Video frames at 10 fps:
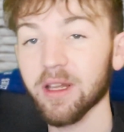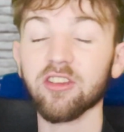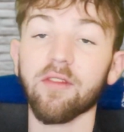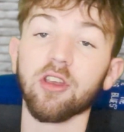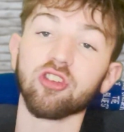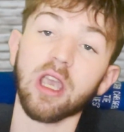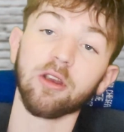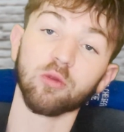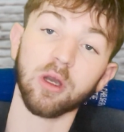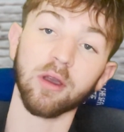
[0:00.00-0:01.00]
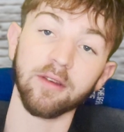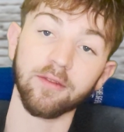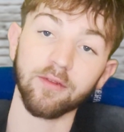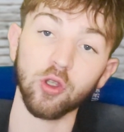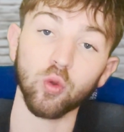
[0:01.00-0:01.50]
Please give it a share as well
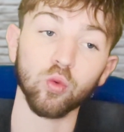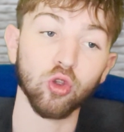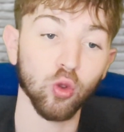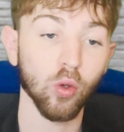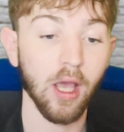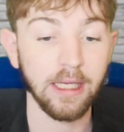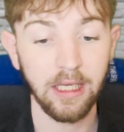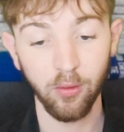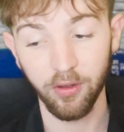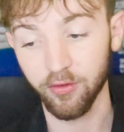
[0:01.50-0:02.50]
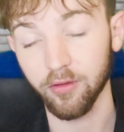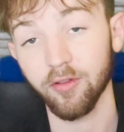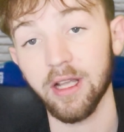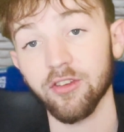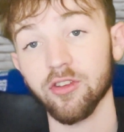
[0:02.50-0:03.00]
if you do like it with your
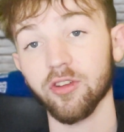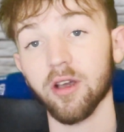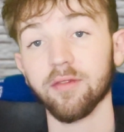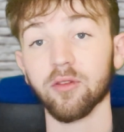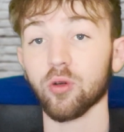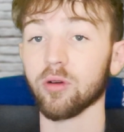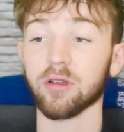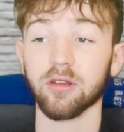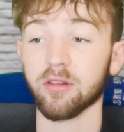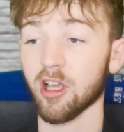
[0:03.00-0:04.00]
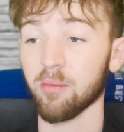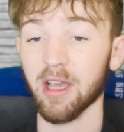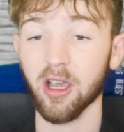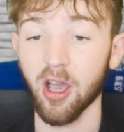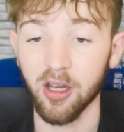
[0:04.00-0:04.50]
friends and stuff, or come
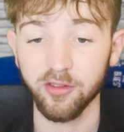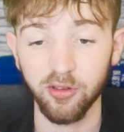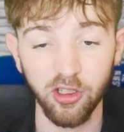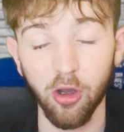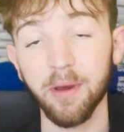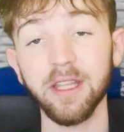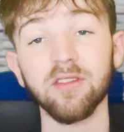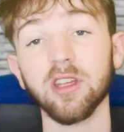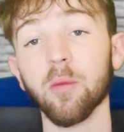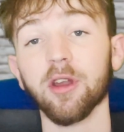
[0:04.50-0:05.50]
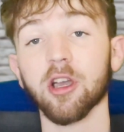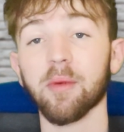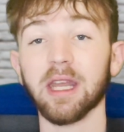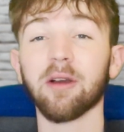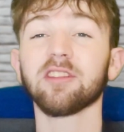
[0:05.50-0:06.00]
back after and comment if you don't want to comment now.